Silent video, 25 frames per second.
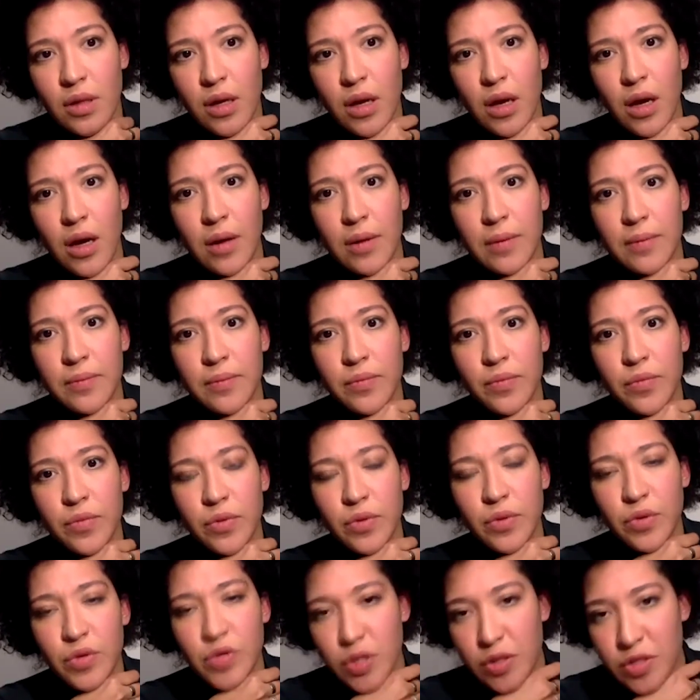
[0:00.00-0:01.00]
um,
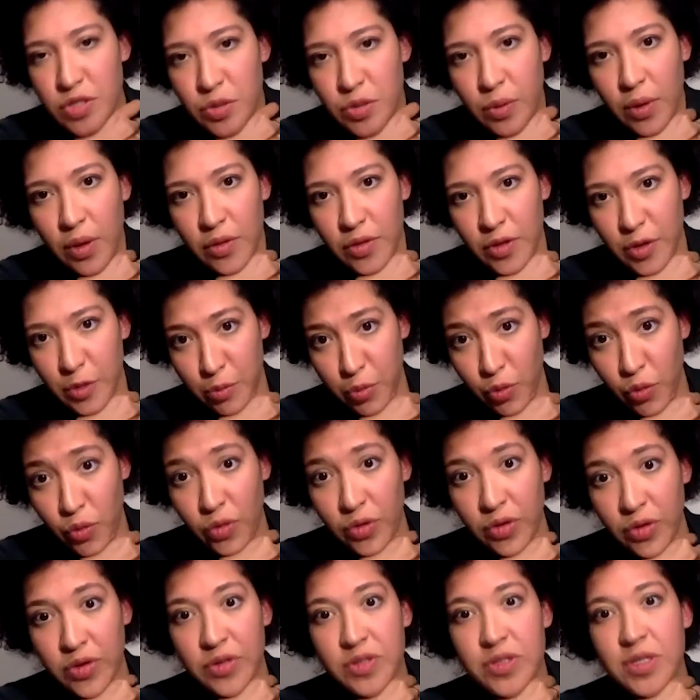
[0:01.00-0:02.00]
who's also on their
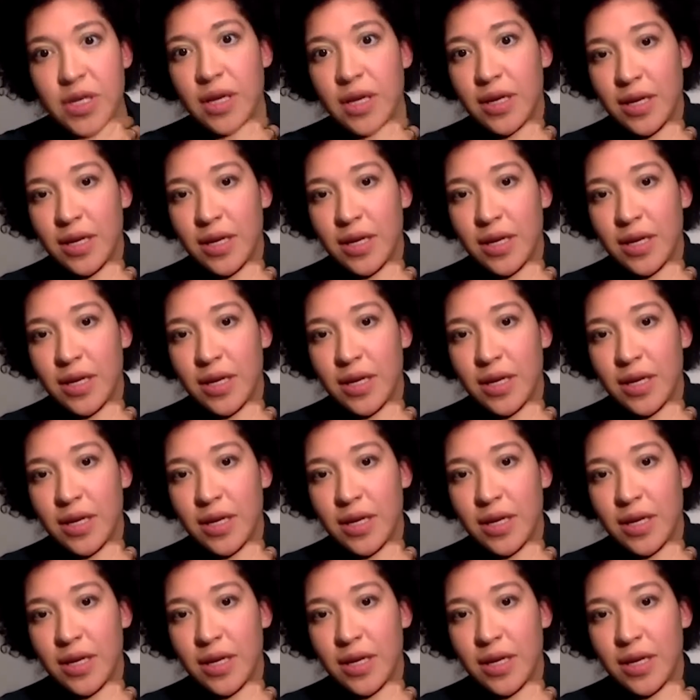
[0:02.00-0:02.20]
board,